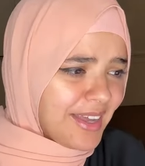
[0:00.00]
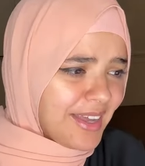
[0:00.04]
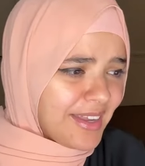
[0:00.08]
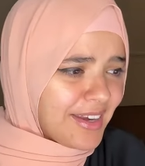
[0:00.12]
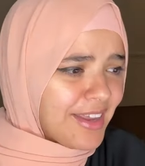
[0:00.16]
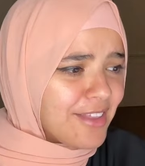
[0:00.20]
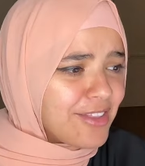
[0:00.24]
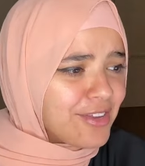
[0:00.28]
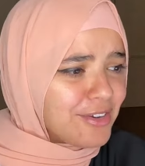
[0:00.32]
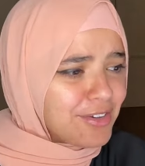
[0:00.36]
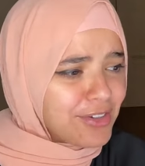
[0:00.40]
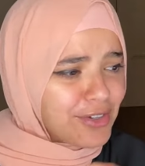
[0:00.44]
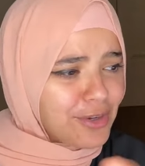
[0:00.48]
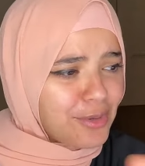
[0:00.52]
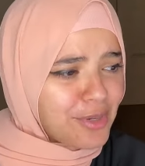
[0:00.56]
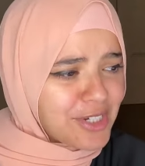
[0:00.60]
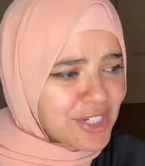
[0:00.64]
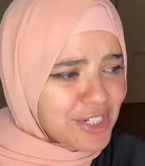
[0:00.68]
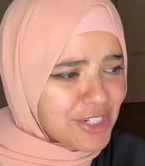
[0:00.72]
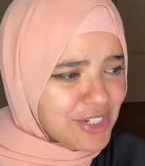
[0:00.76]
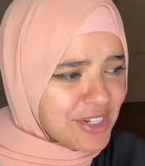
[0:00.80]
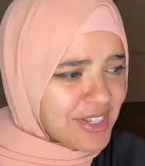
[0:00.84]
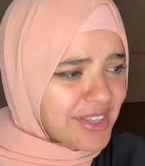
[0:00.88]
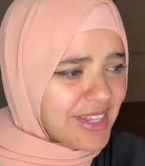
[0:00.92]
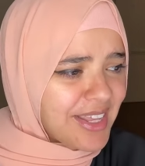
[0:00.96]
Another
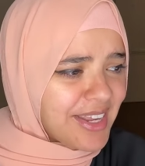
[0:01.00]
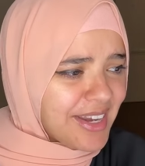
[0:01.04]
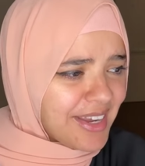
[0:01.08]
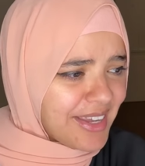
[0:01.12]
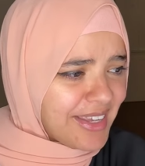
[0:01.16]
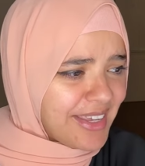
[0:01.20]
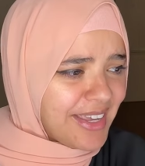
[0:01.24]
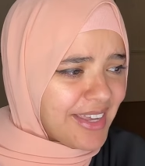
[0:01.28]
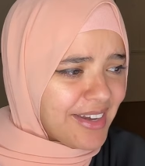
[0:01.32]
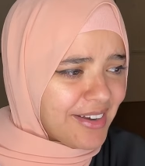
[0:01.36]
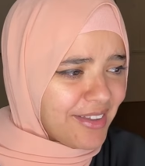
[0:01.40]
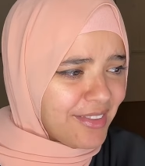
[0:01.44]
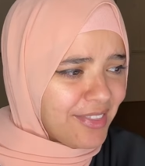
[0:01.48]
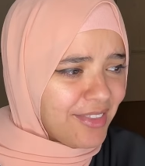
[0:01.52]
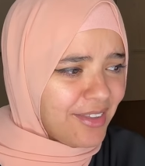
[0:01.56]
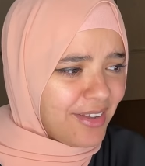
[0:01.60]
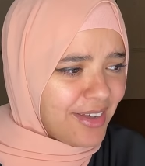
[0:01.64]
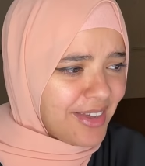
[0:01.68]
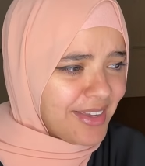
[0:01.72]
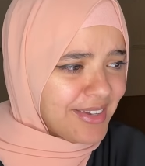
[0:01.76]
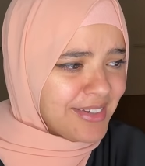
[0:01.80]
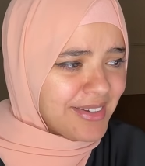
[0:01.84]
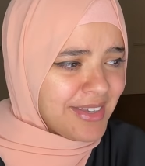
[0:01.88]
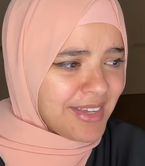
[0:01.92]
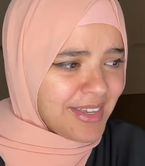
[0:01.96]
question that I get a
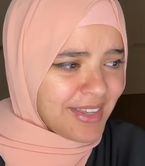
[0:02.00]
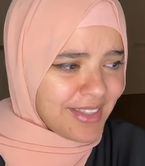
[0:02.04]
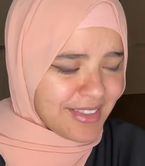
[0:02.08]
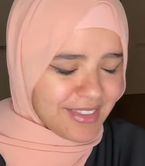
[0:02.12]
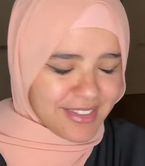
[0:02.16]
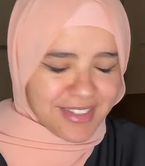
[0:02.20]
lot,